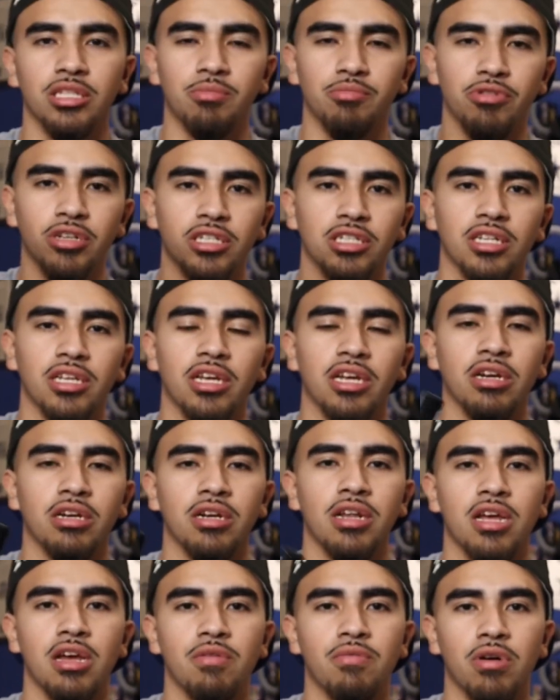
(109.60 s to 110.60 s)
to brush the hair
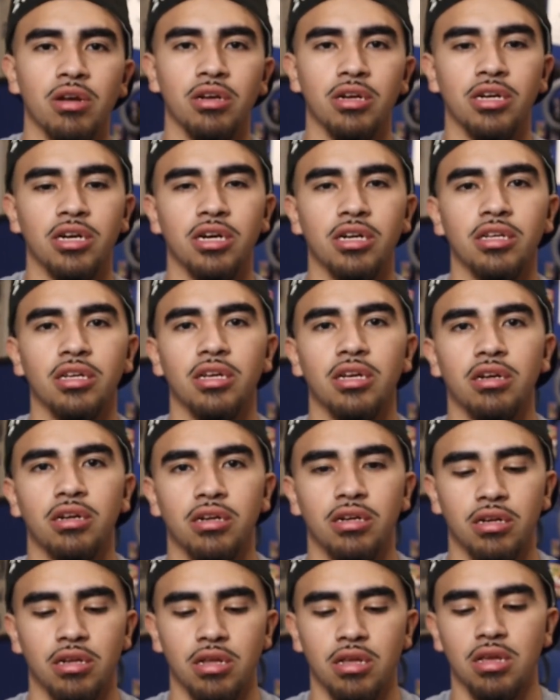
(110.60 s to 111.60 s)
down while you're cutting hair,
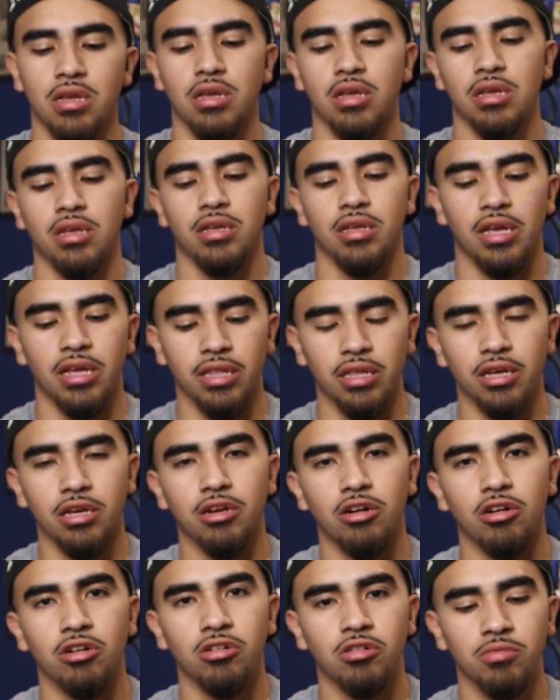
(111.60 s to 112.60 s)
and then
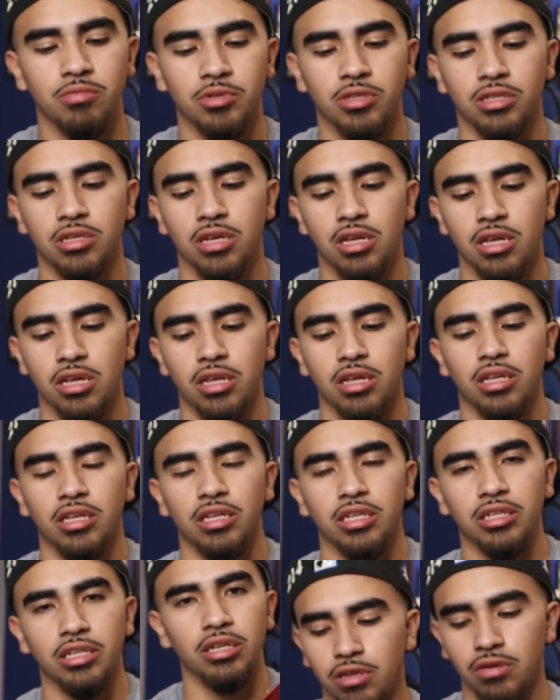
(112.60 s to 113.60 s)
combs.
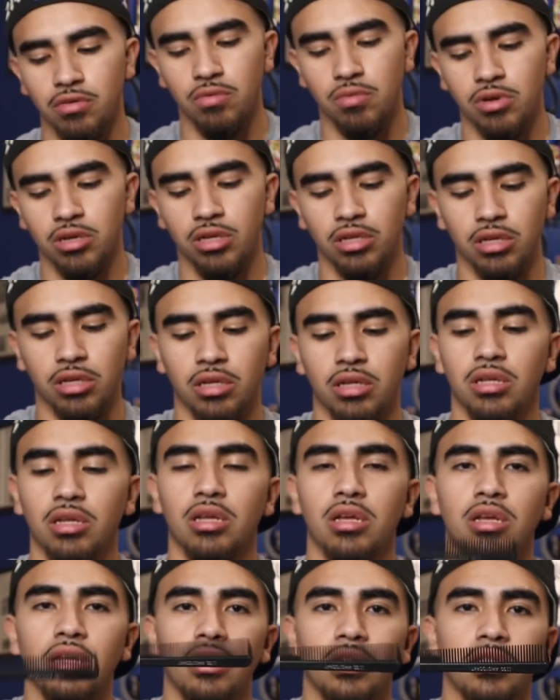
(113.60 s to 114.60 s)
You're gonna want a
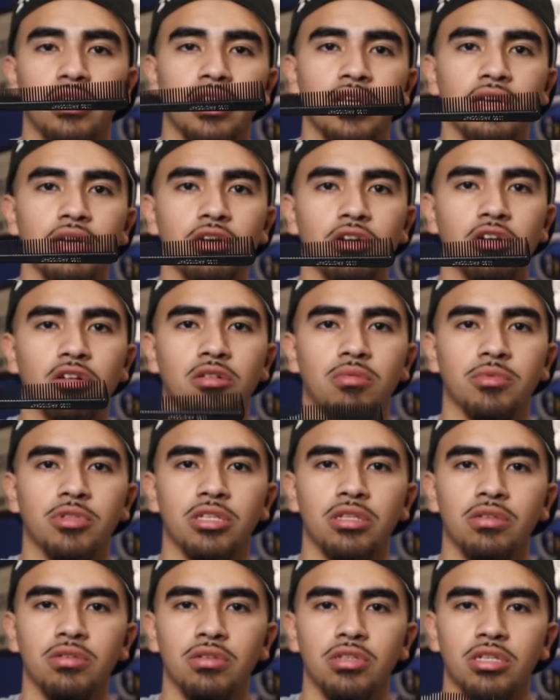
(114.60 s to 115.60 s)
thin comb to
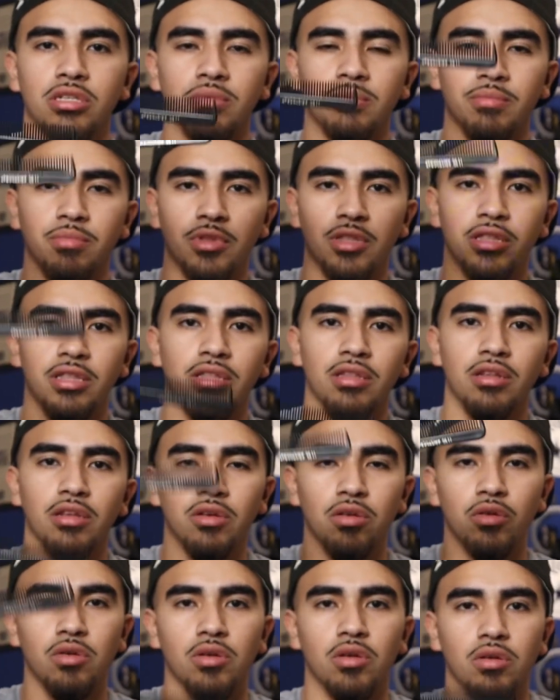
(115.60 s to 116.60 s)
do some
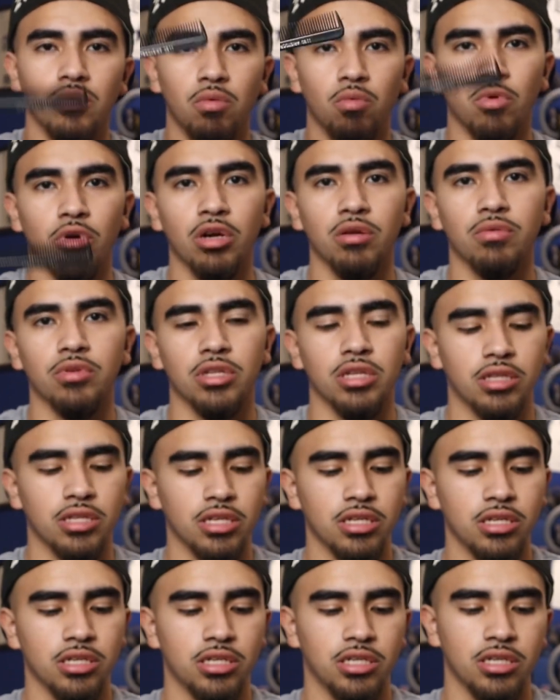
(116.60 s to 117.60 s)
work with the
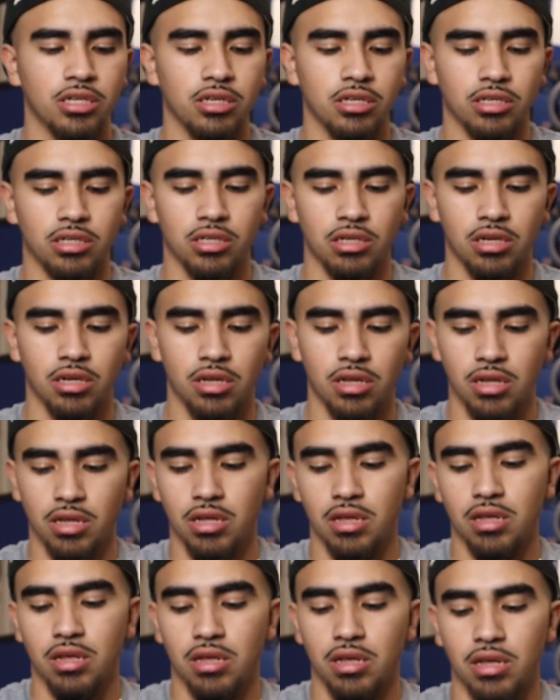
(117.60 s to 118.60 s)
thinner shears.
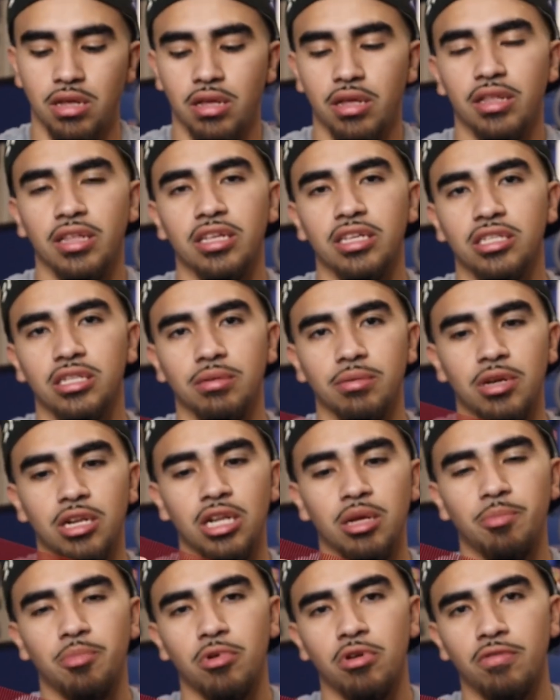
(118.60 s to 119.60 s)
And then some
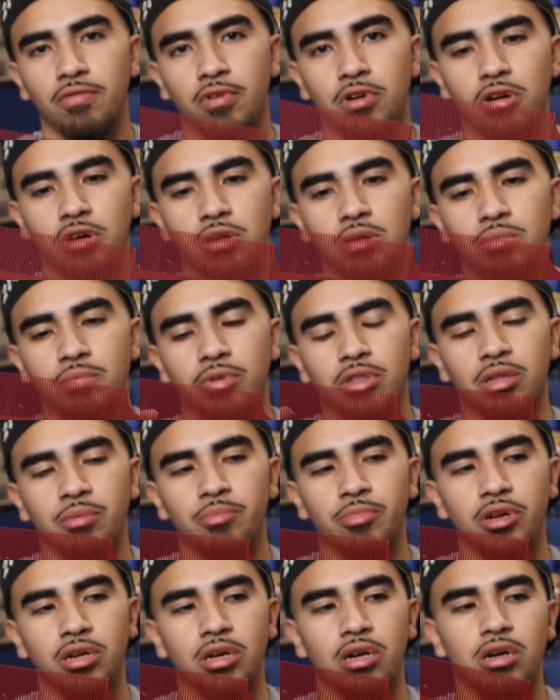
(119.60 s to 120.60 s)
clipper over comb with the
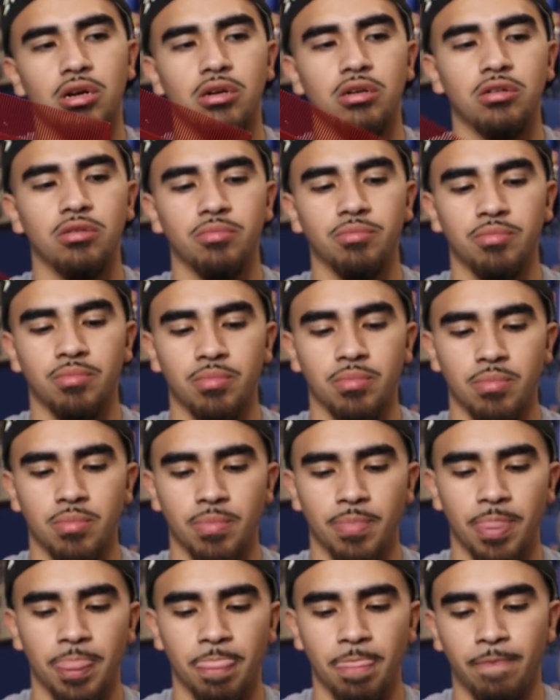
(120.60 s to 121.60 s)
bigger comb.
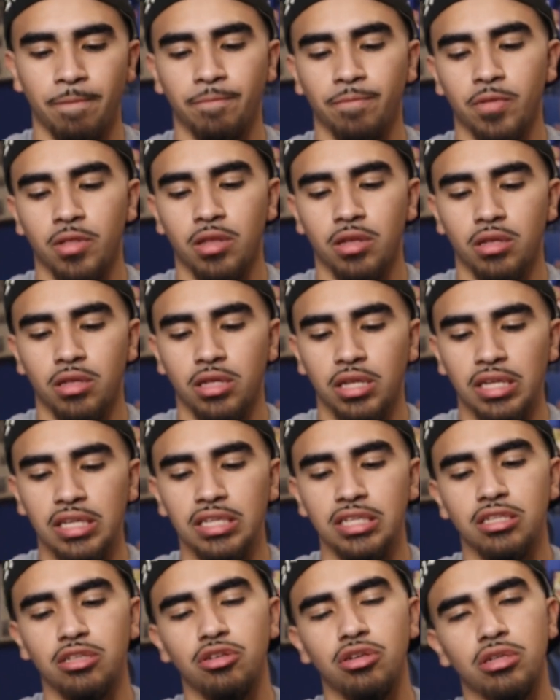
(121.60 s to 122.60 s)

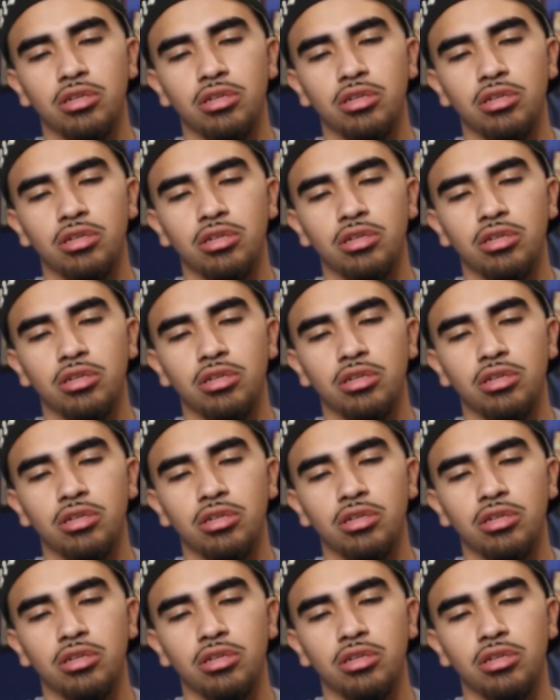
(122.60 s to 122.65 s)
And you